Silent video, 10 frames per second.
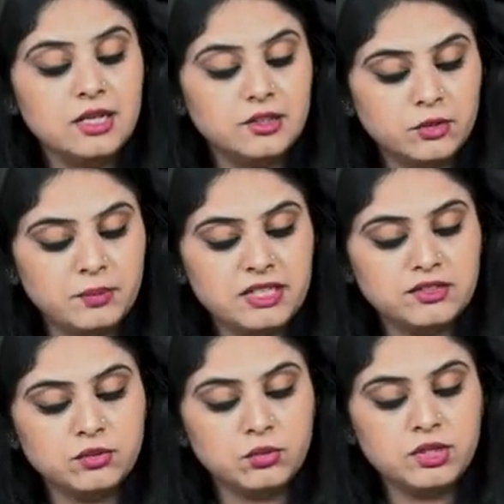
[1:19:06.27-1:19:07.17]
So
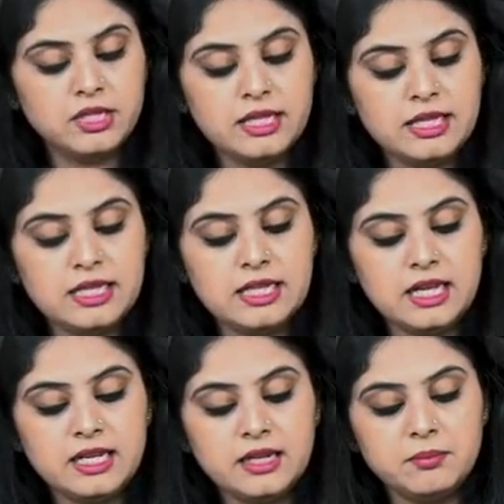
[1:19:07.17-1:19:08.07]
please note,
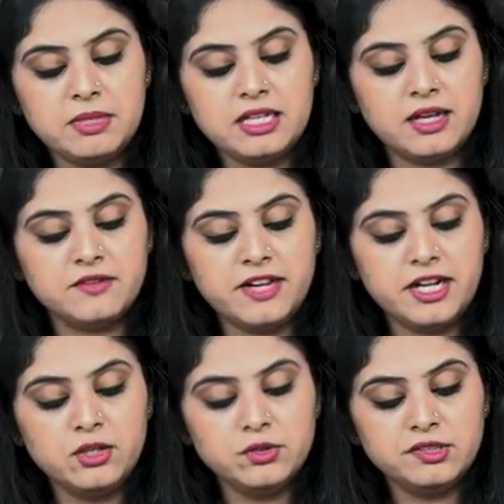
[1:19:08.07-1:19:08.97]
ER and PR, where
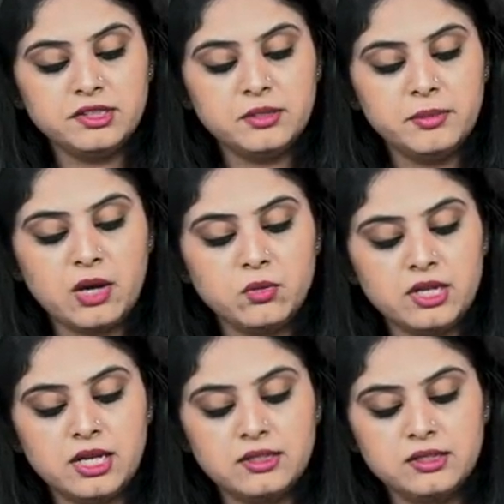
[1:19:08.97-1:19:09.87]
do you see the brown
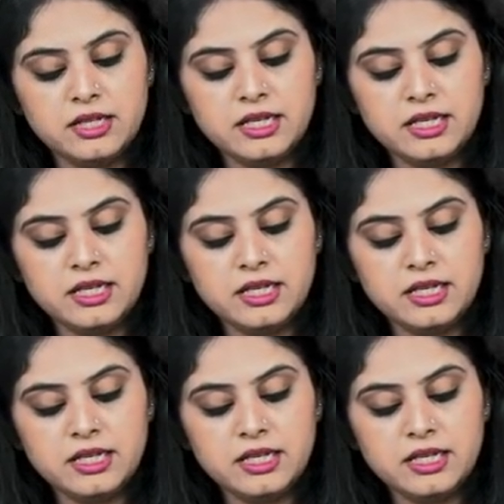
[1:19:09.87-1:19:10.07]
color?